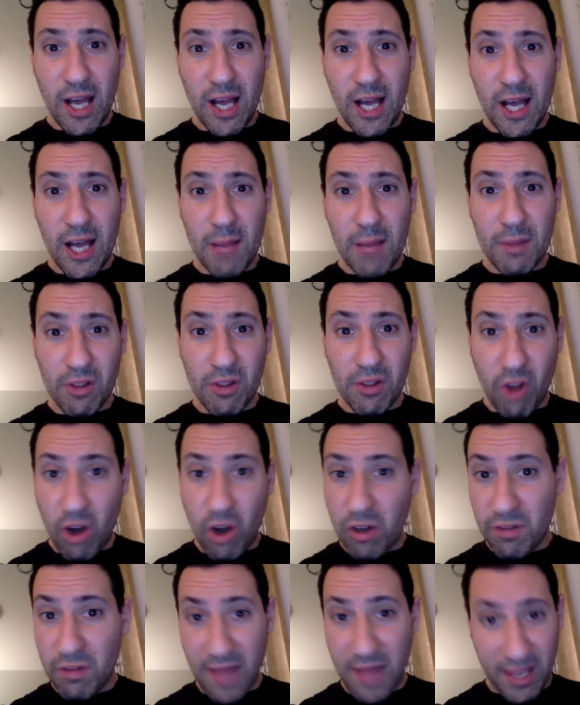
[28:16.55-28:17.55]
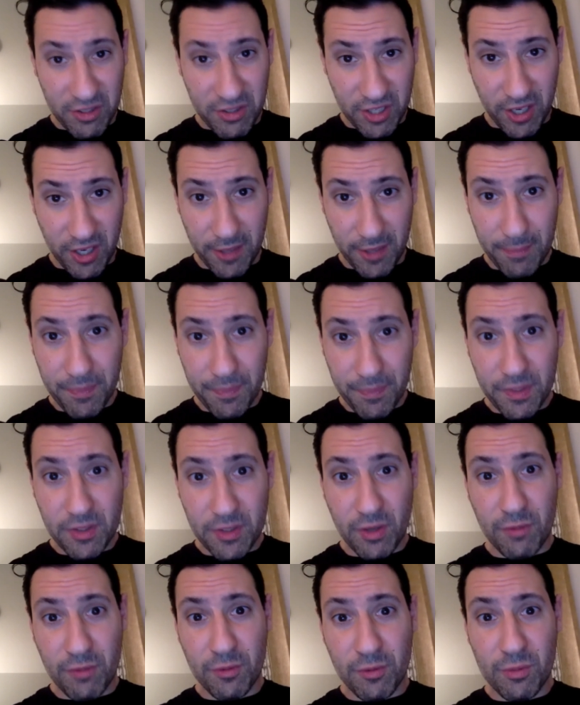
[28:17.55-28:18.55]
um, all last year
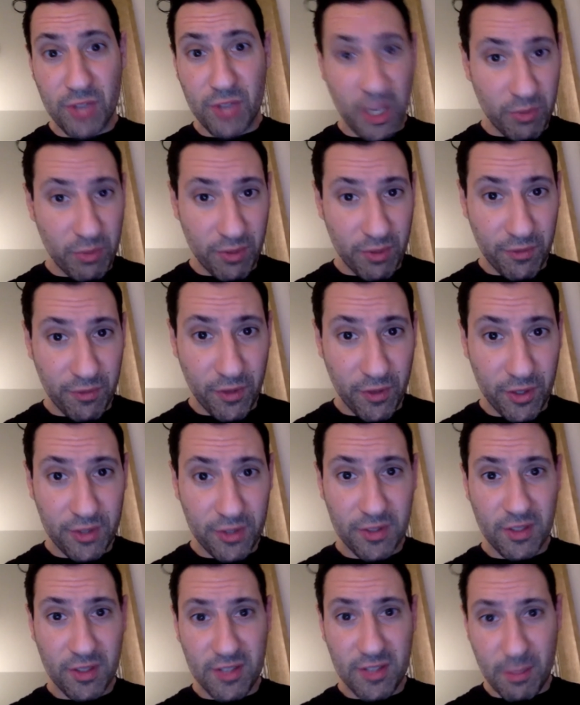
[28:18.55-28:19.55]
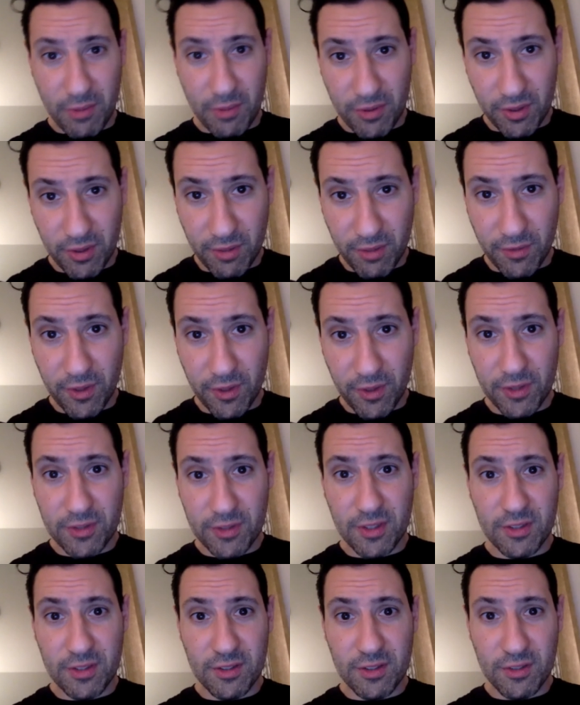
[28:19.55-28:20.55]
so from january 1st december 31st
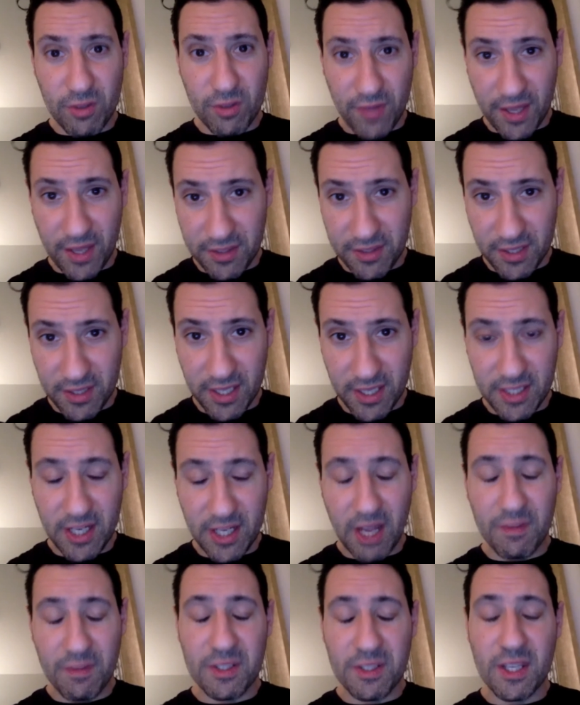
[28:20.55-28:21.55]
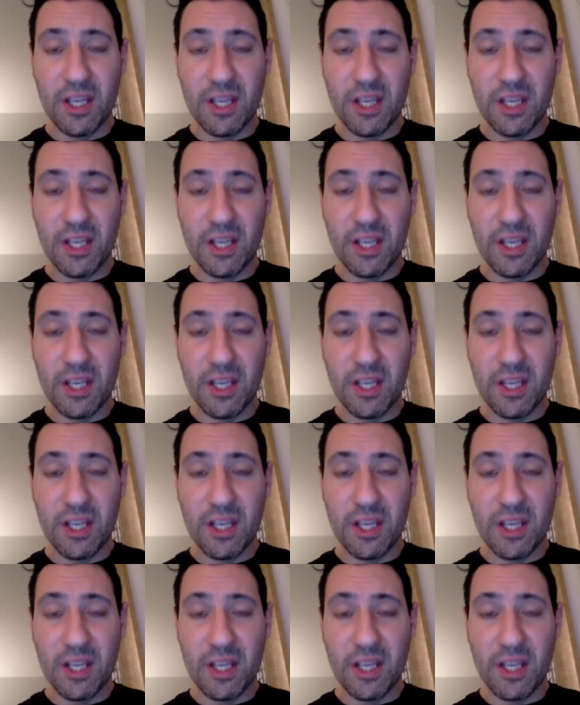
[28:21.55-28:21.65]
this is 2018 obviously